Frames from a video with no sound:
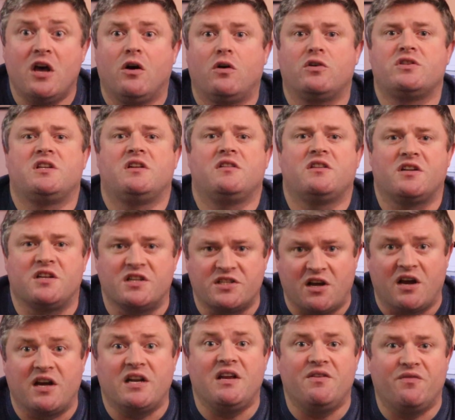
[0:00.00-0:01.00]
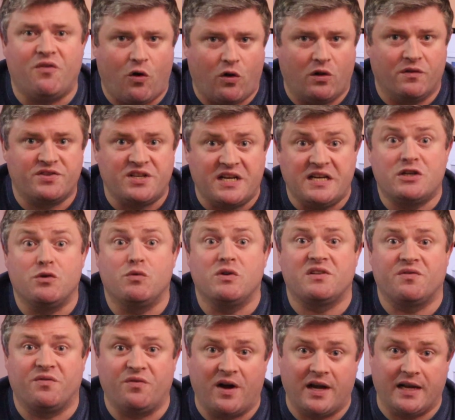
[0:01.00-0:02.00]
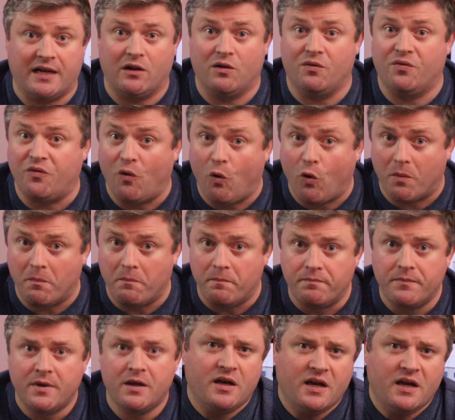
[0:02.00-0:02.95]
until the design evolves into its final form.